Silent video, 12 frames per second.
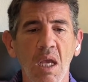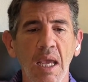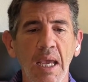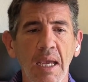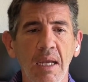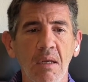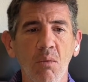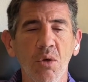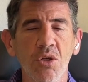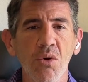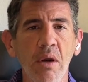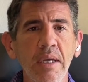And we're
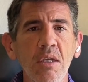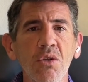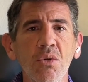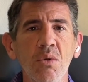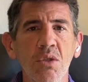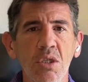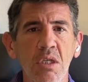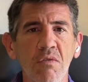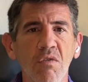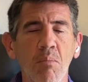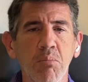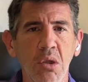trying to achieve
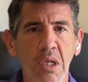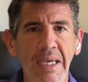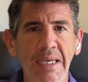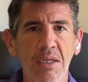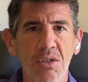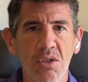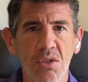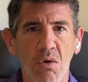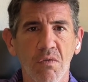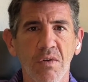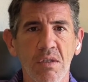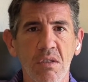a playing
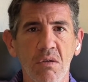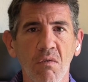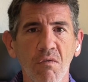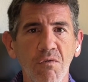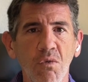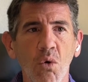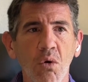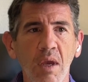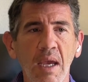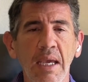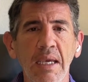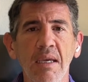surface for
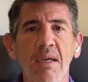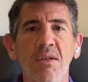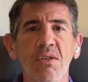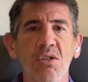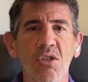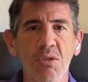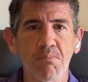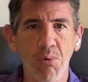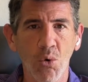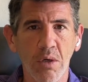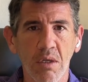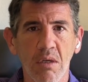a
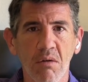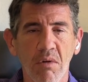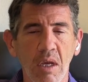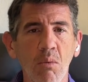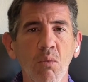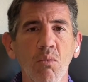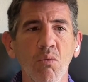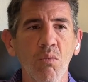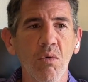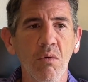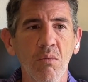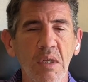sport, right?
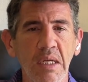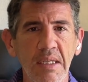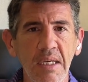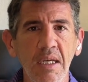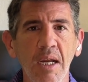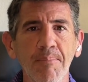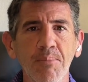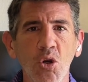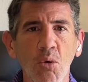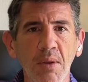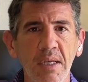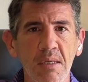Gonna tee it up, go
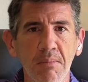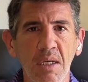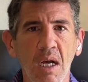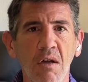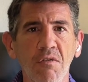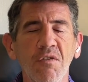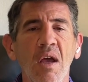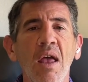play some golf.